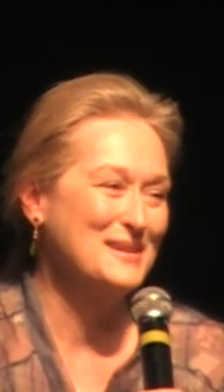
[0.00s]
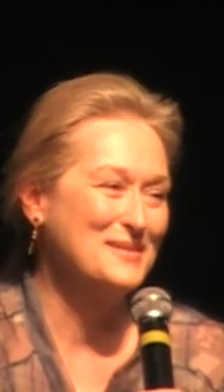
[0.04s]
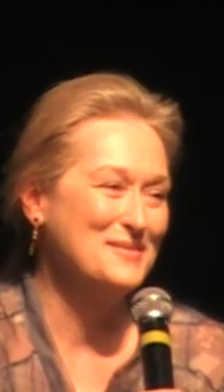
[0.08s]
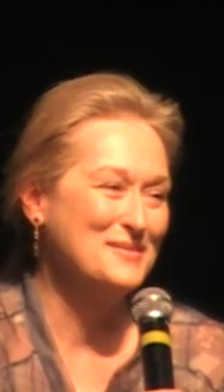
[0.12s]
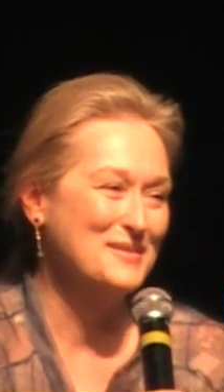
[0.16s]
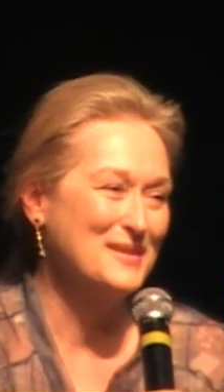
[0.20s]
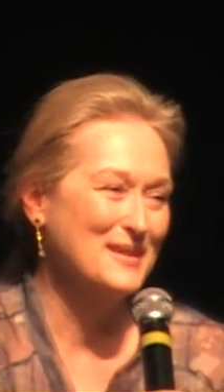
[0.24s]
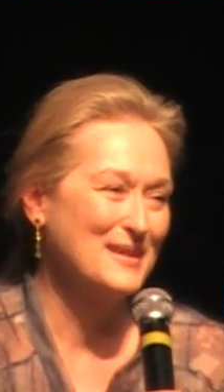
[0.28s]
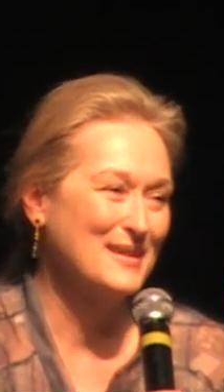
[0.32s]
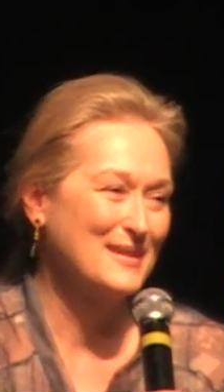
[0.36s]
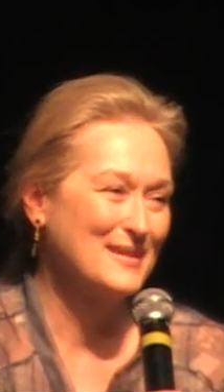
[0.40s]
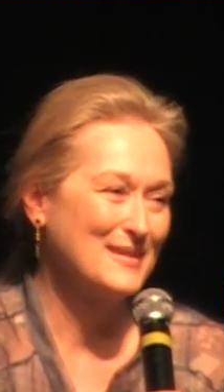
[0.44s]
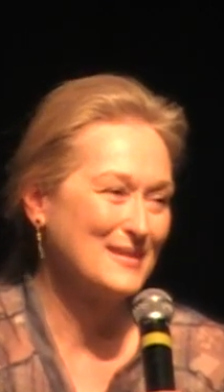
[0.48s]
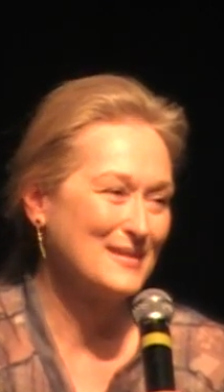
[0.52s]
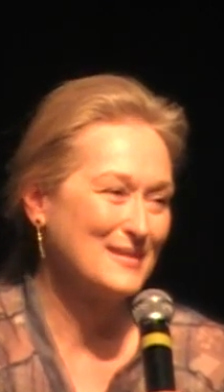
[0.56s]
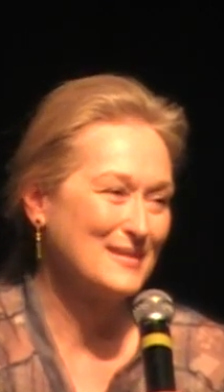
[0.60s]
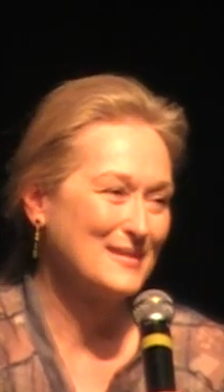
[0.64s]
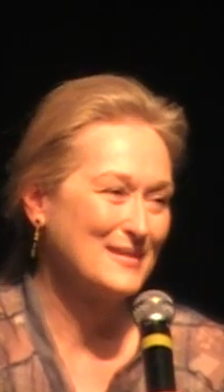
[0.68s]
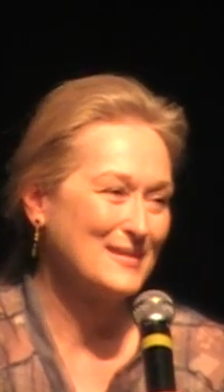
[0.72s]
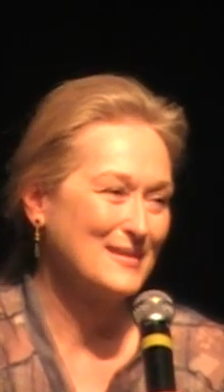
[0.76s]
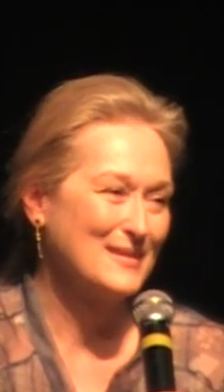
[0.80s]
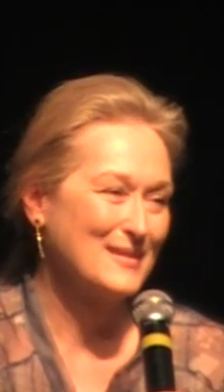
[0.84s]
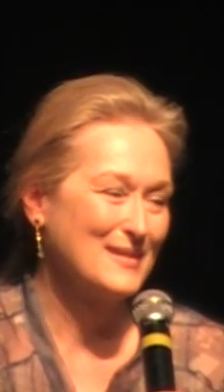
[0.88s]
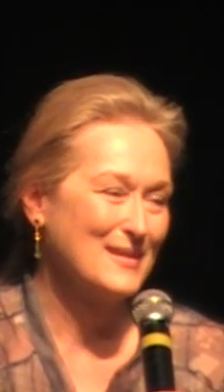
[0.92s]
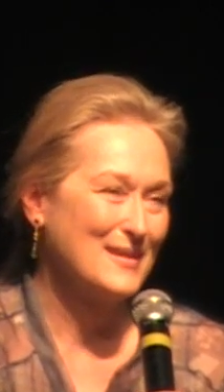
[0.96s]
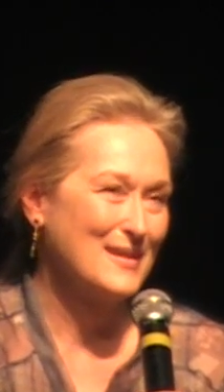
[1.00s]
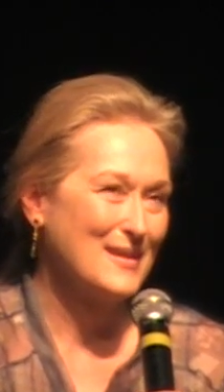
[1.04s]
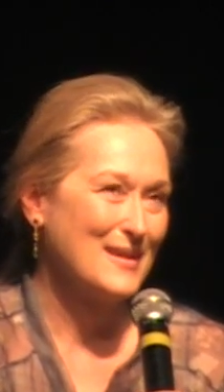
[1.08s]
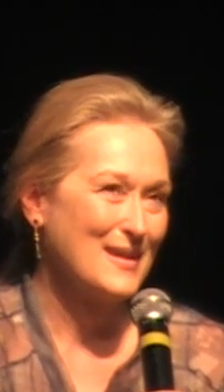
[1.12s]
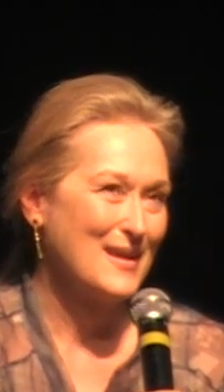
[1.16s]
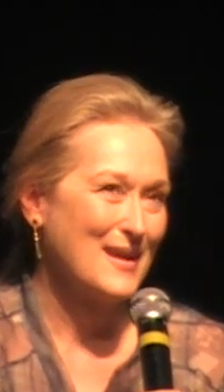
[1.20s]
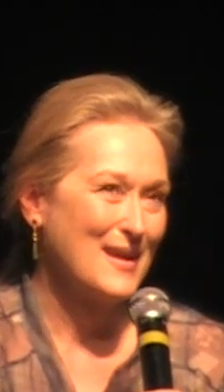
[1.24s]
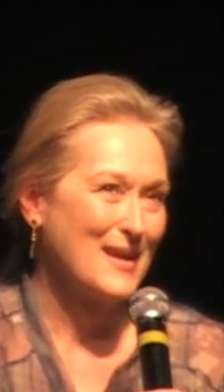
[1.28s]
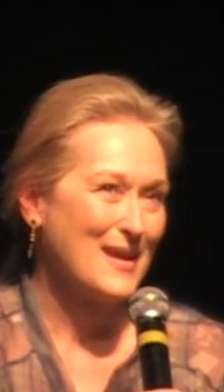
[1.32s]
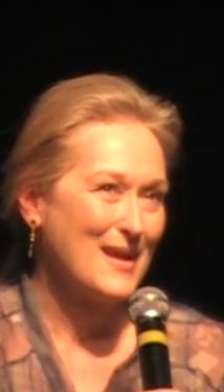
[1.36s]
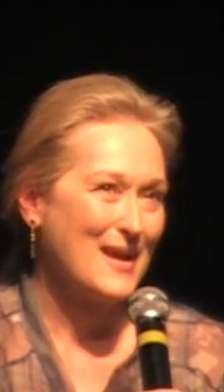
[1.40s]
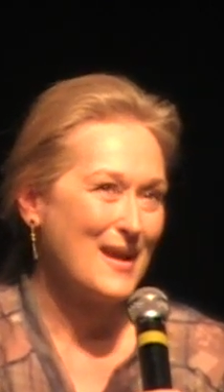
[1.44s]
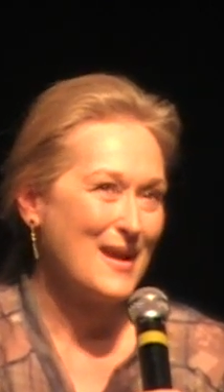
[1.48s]
evening.
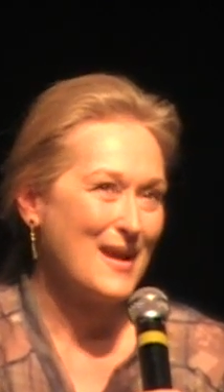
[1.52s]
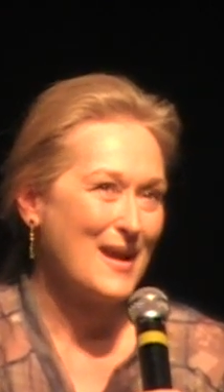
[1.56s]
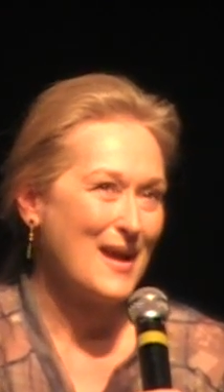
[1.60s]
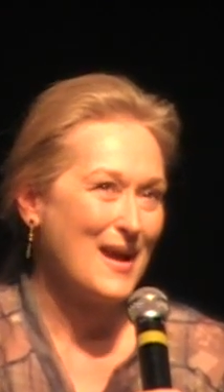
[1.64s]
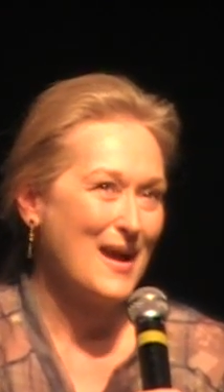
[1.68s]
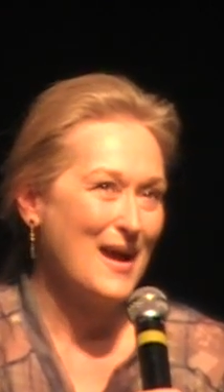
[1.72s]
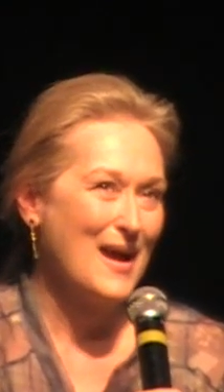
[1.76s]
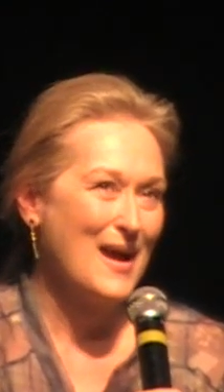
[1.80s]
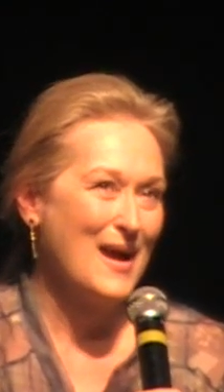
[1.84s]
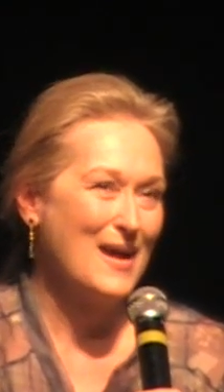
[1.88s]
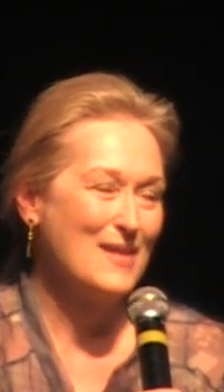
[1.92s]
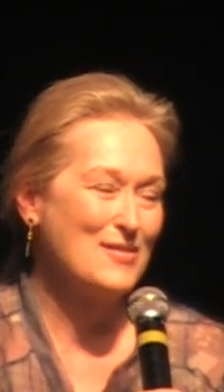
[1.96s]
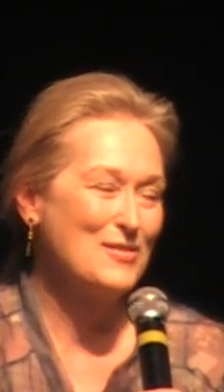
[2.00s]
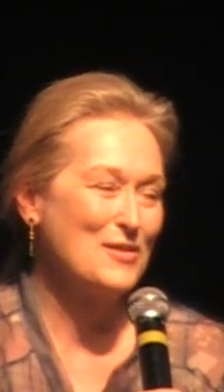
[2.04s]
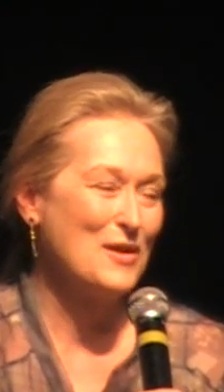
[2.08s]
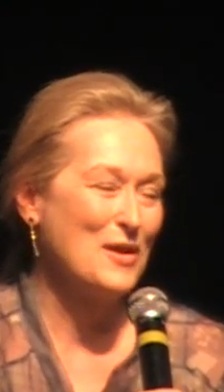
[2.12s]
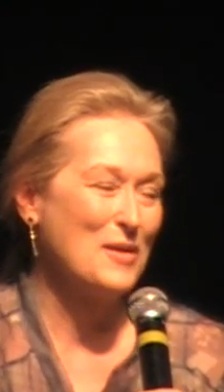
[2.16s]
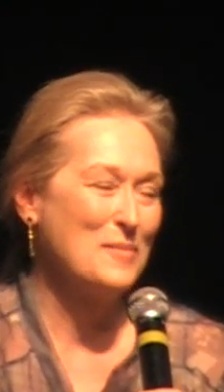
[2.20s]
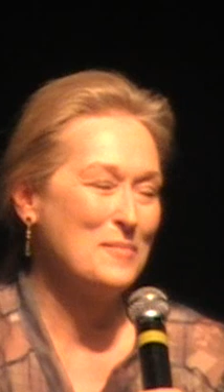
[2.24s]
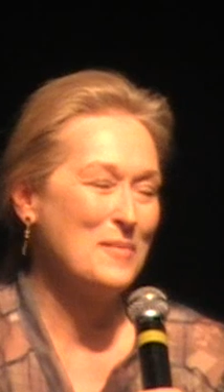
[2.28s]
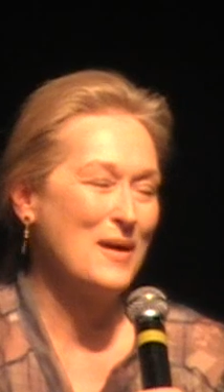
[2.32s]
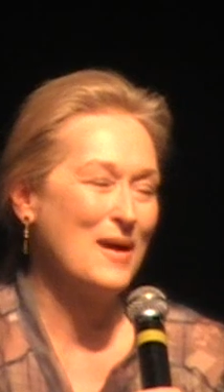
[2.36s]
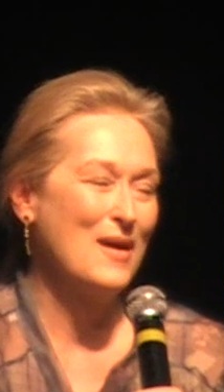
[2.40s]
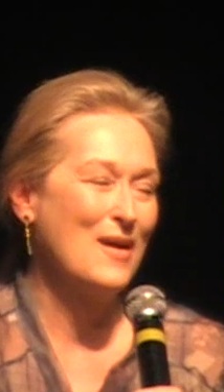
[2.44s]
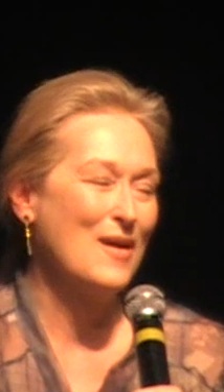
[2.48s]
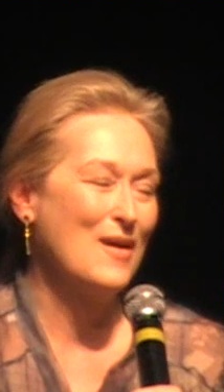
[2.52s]
I thought my